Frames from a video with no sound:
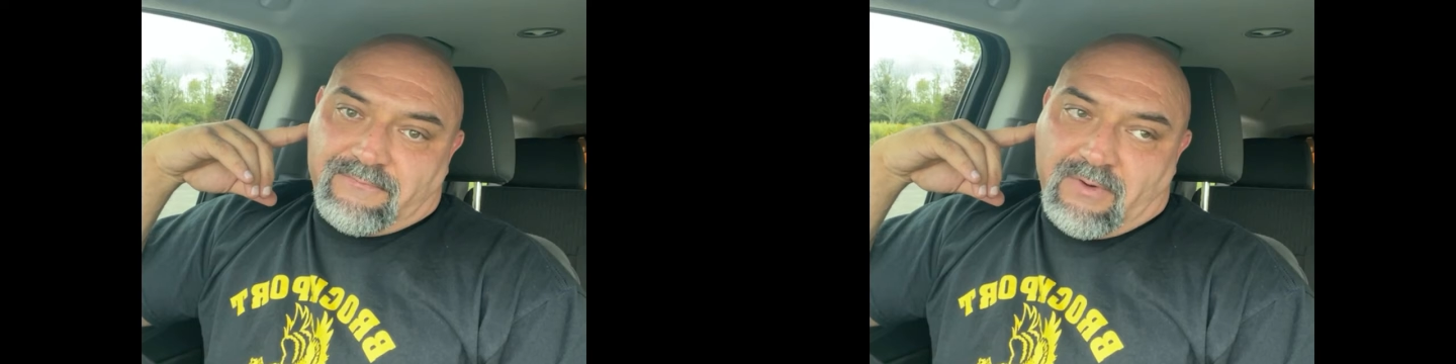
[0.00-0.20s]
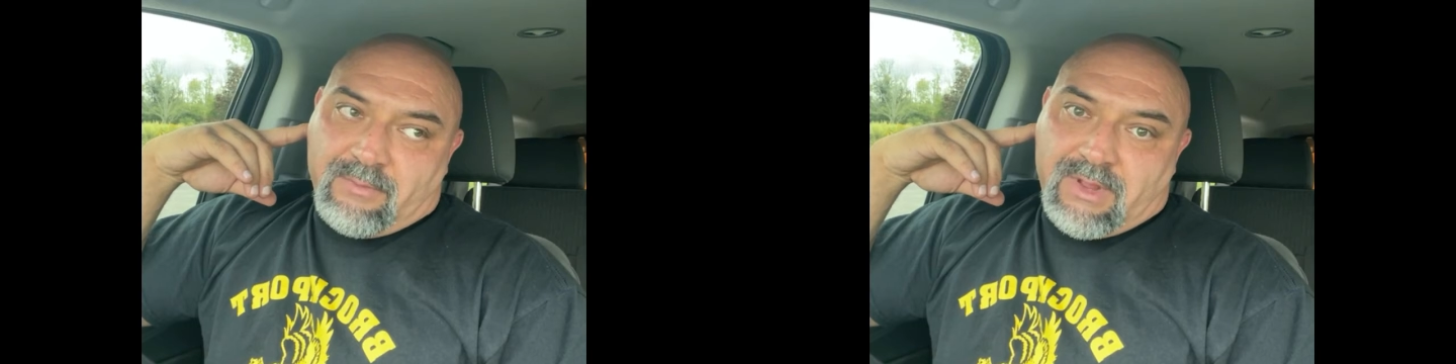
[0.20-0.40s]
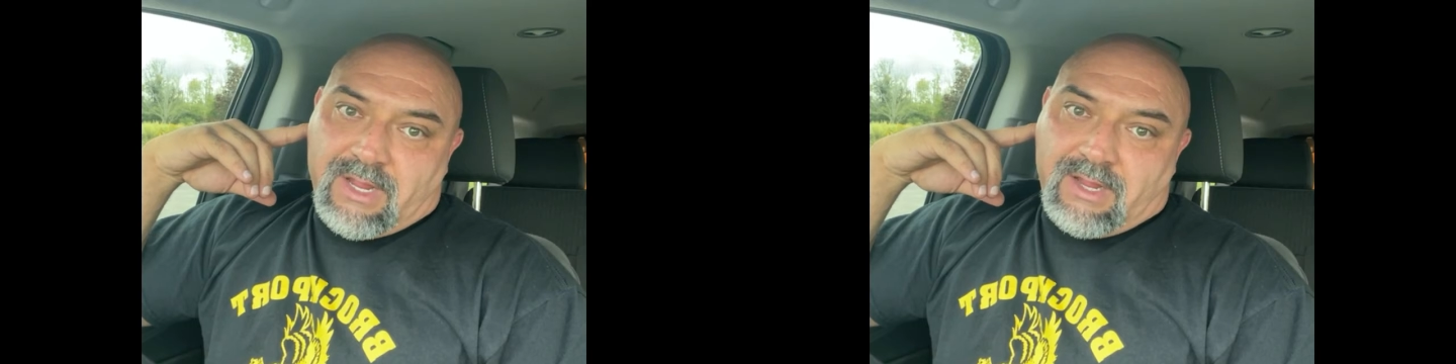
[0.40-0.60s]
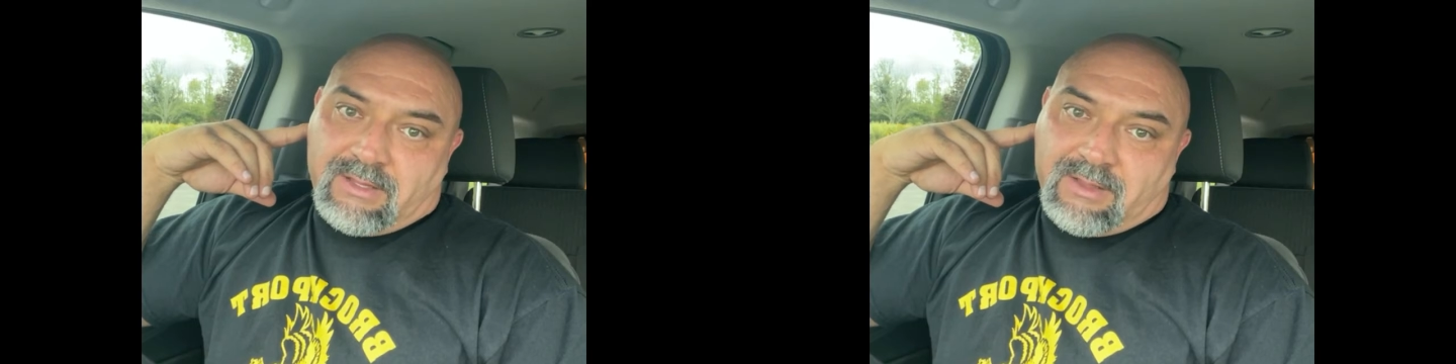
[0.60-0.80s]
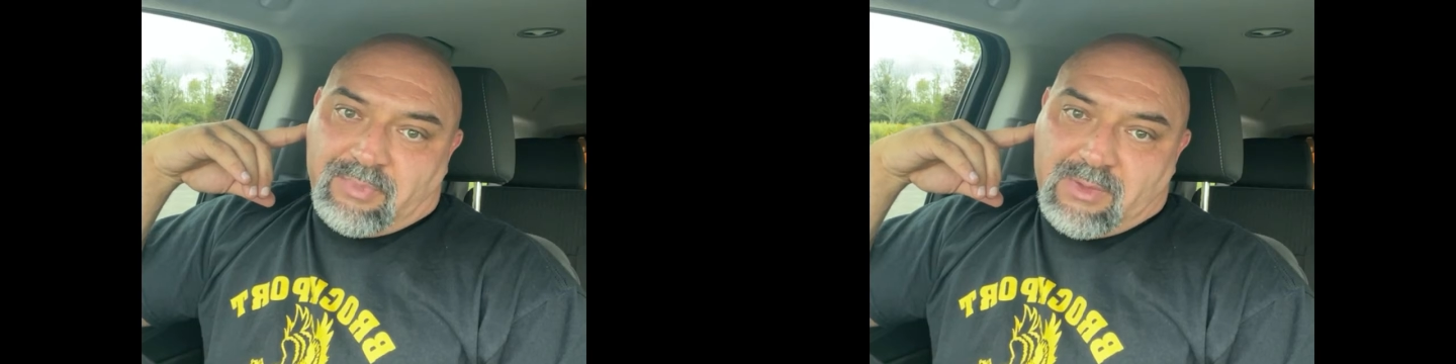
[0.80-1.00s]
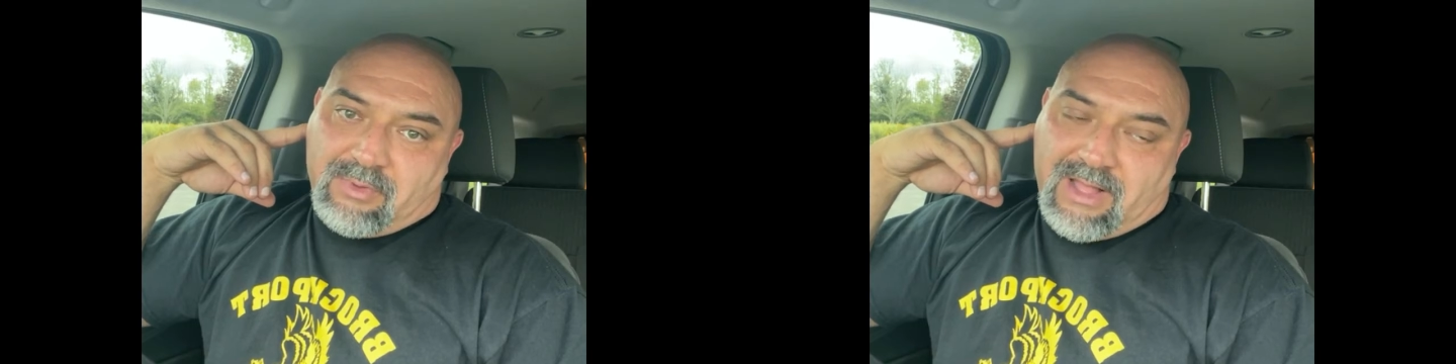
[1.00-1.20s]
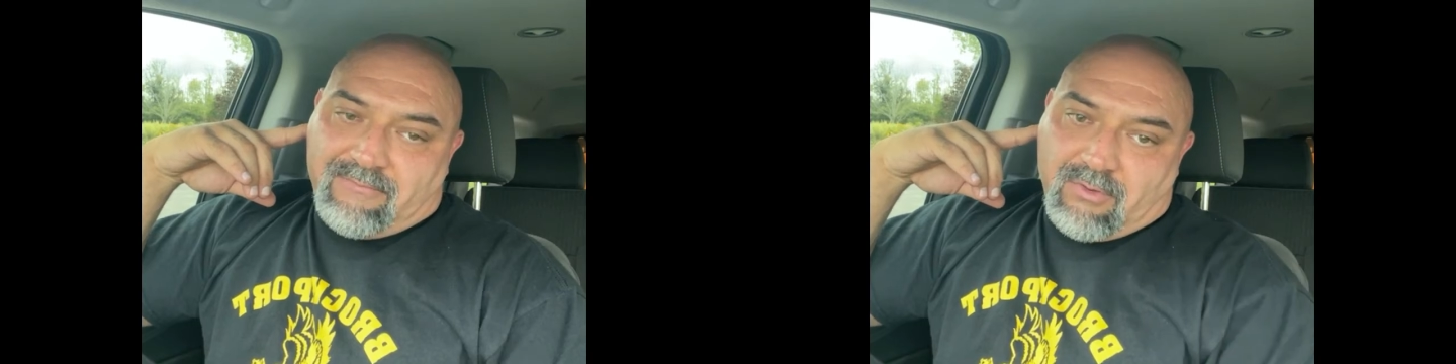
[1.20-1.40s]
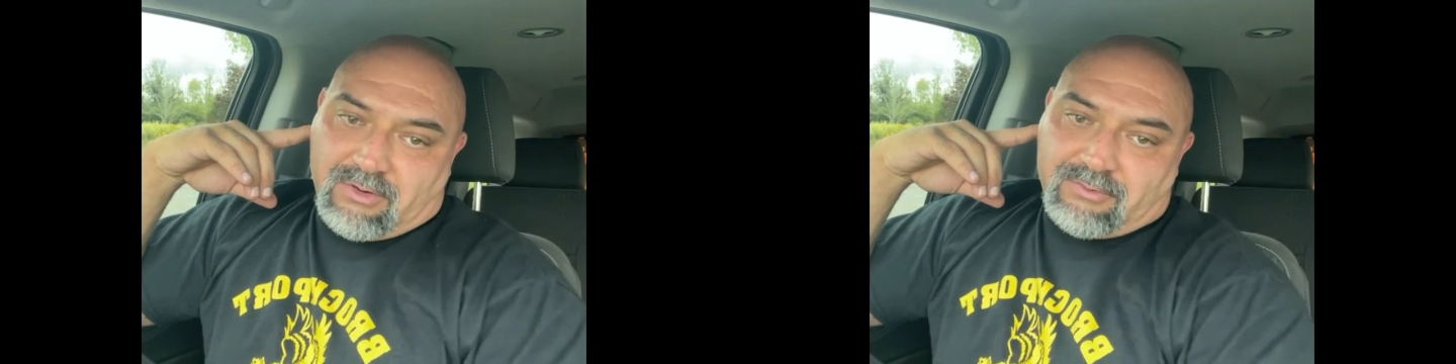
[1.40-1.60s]
and the people
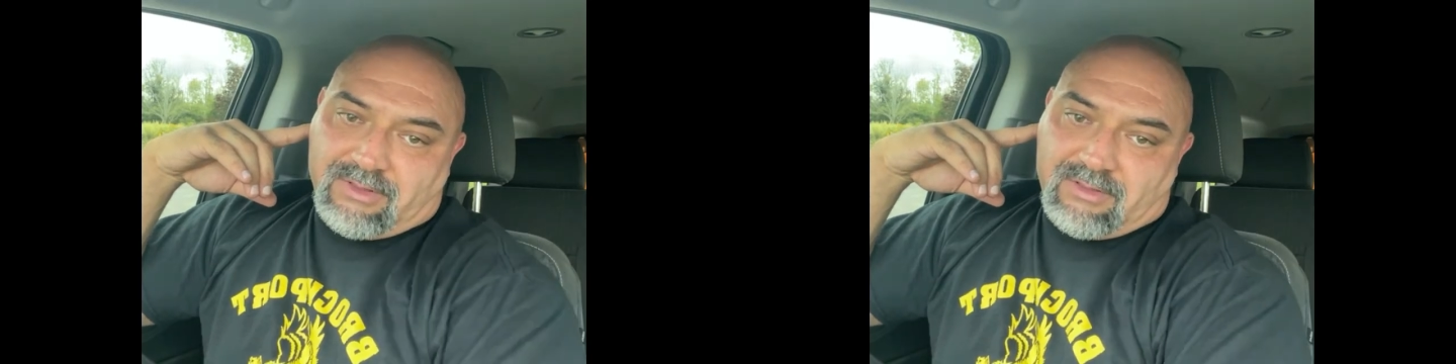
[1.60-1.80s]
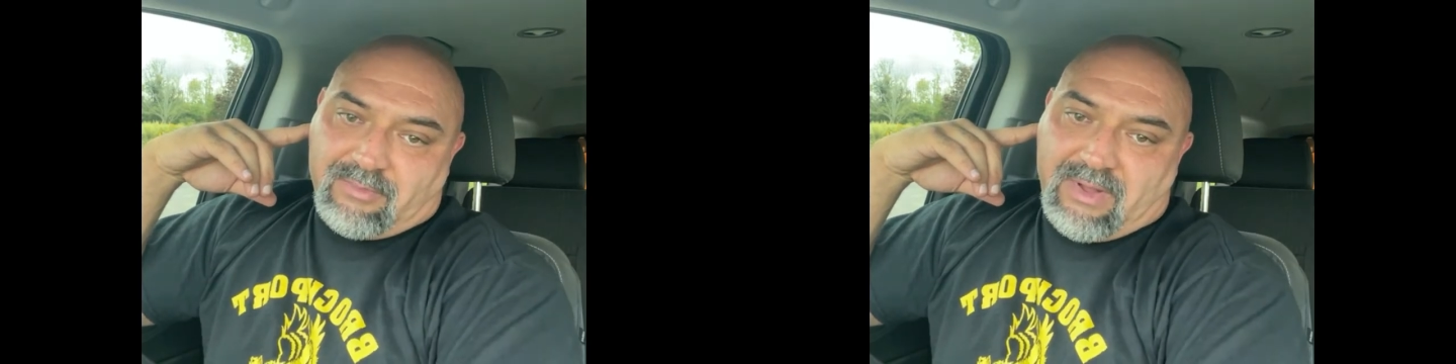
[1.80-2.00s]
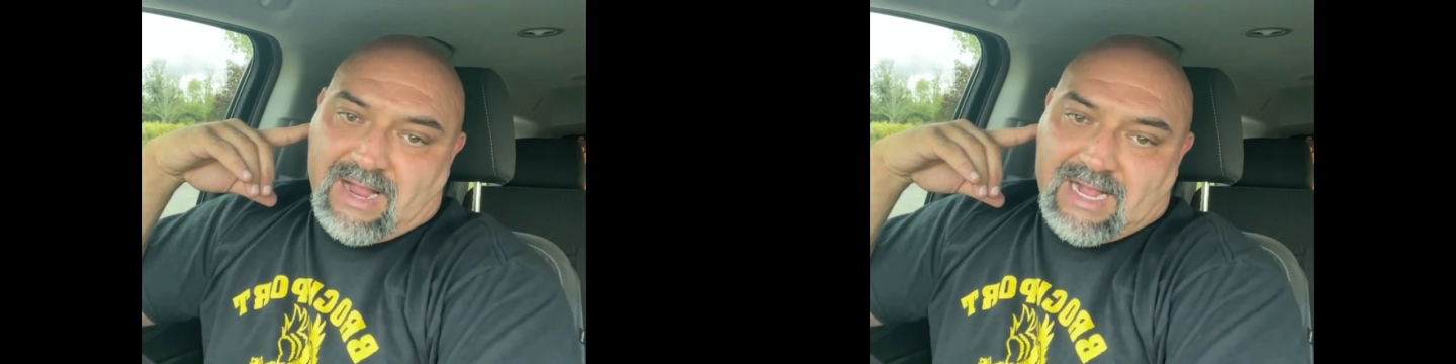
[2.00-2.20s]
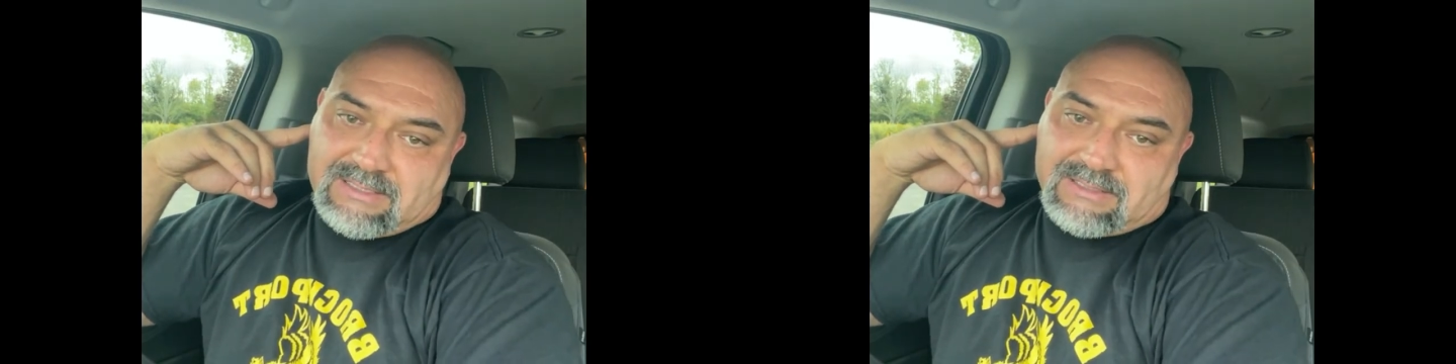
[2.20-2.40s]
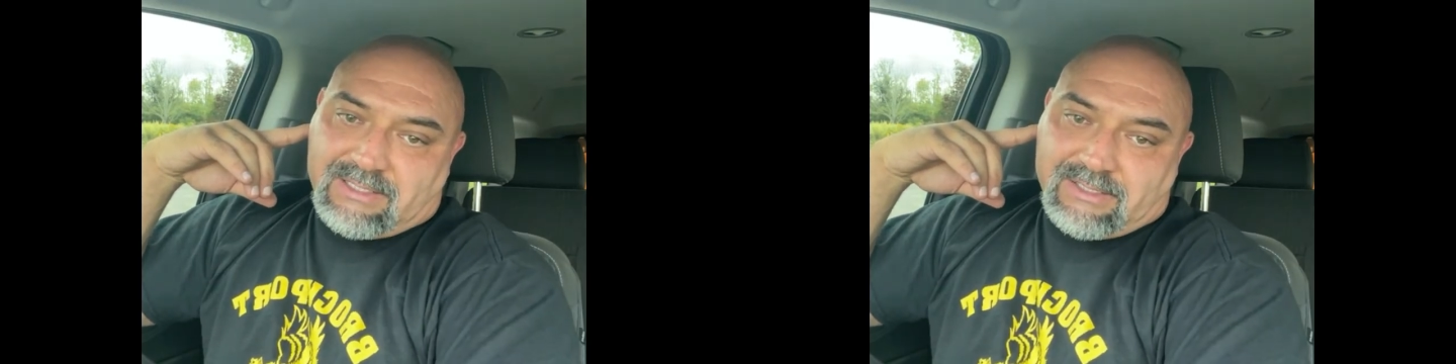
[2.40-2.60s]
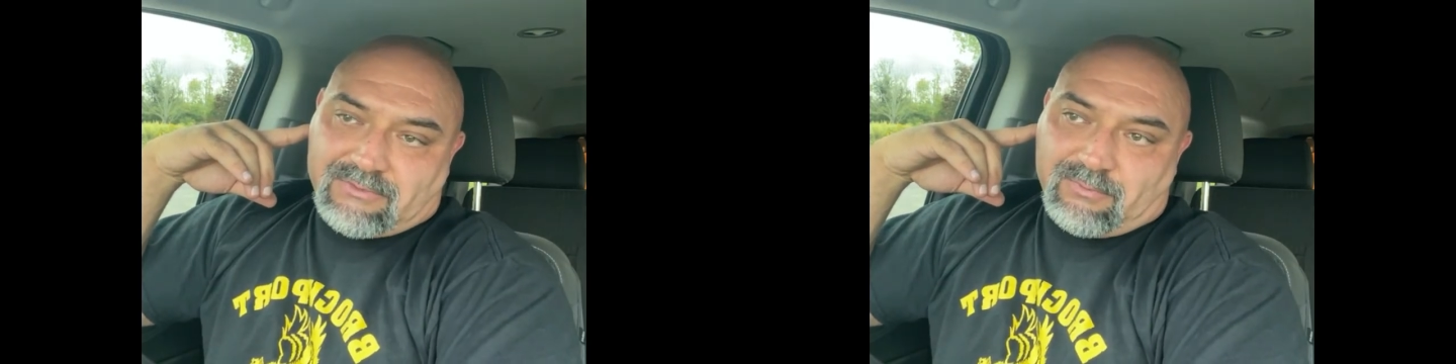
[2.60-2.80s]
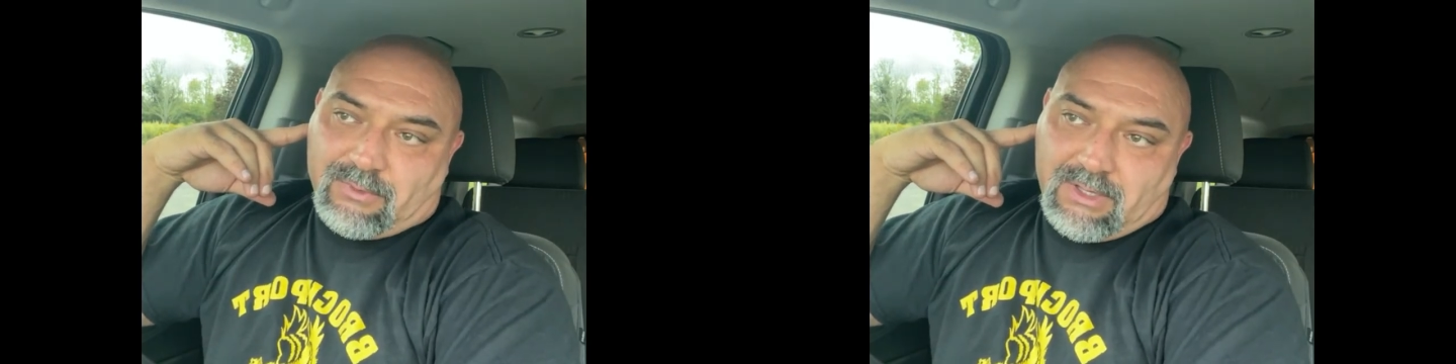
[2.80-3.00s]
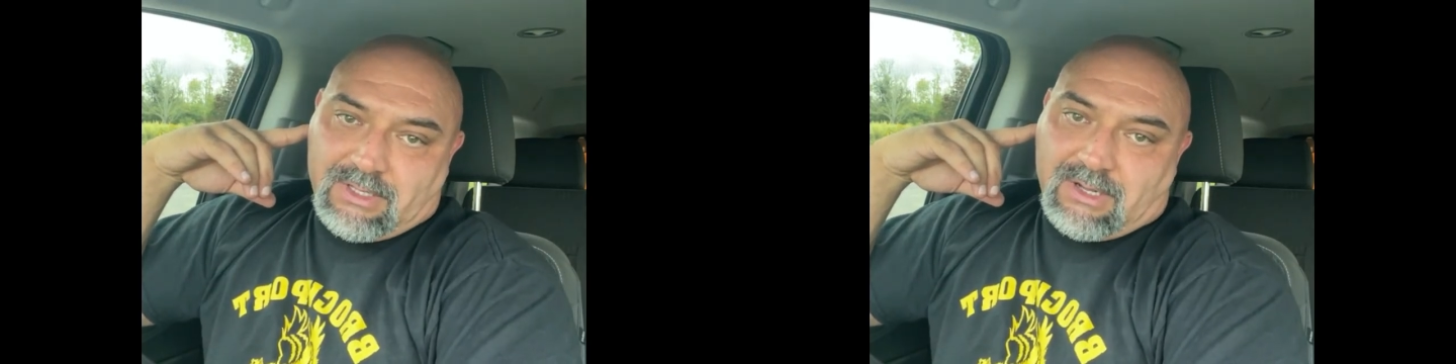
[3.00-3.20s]
I've worked with in the past, it's
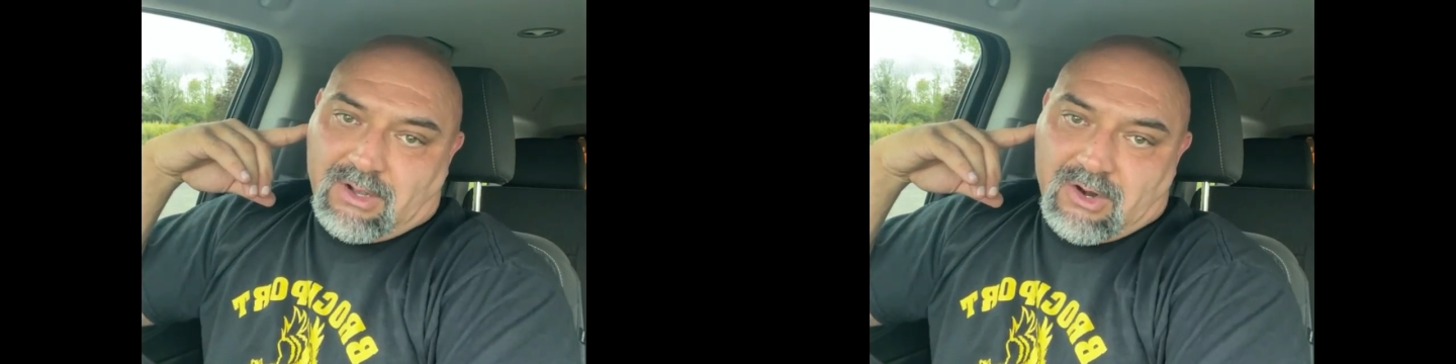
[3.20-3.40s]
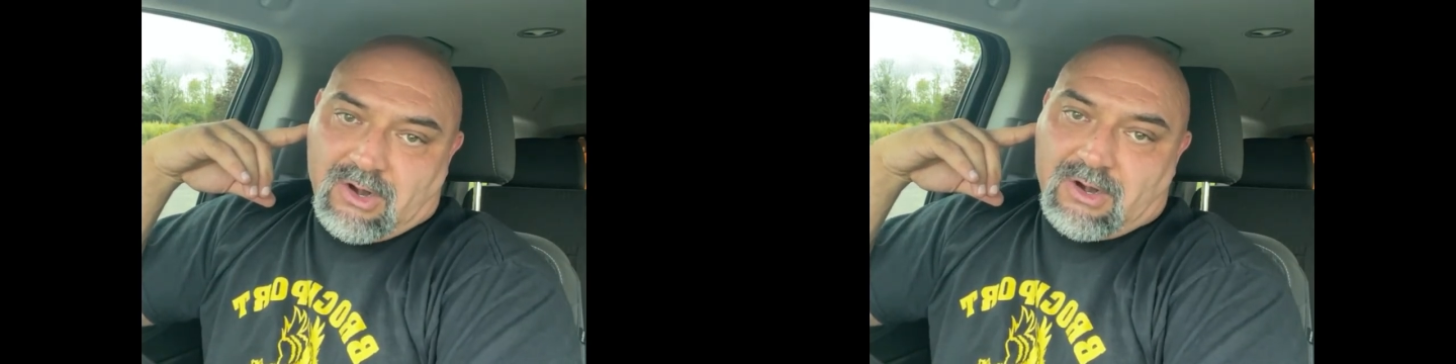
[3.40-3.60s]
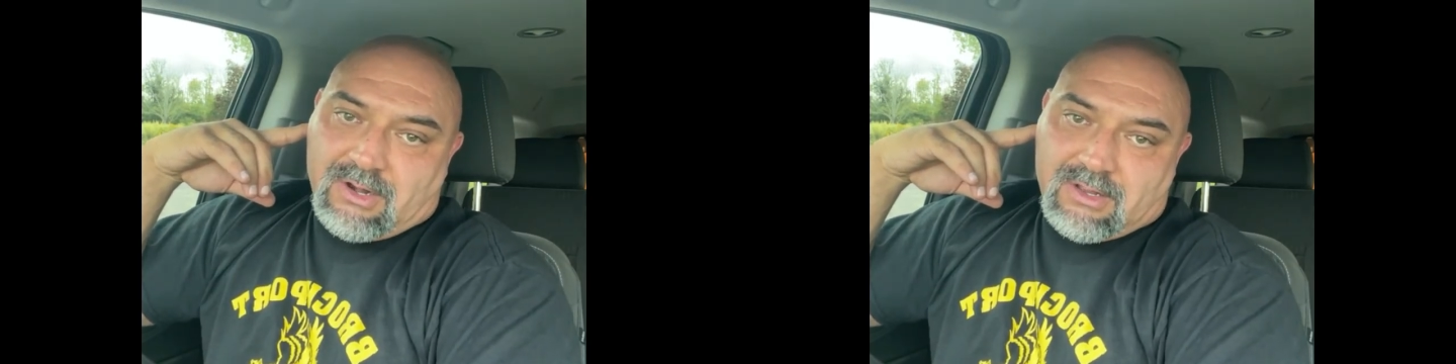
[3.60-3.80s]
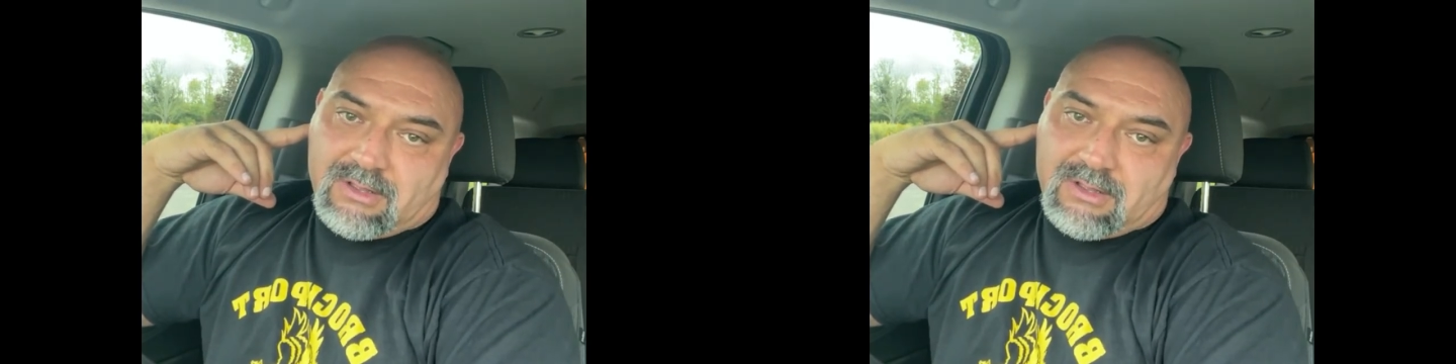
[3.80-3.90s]
really hard